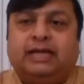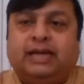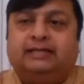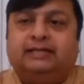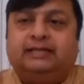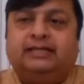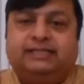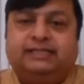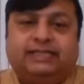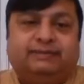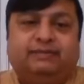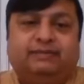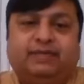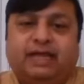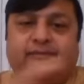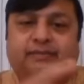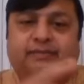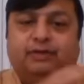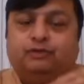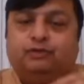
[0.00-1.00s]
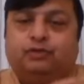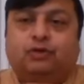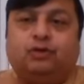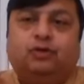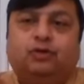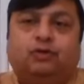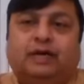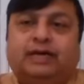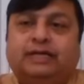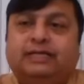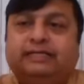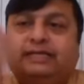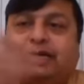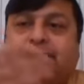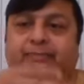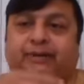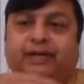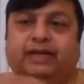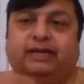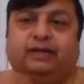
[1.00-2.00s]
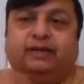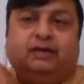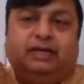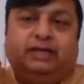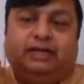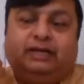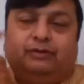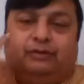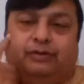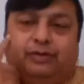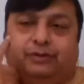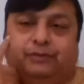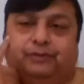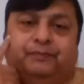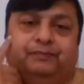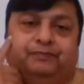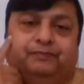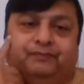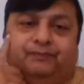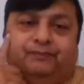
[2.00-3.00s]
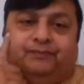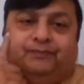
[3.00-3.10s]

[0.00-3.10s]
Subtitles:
At the same time, you don't know what is happening all around you.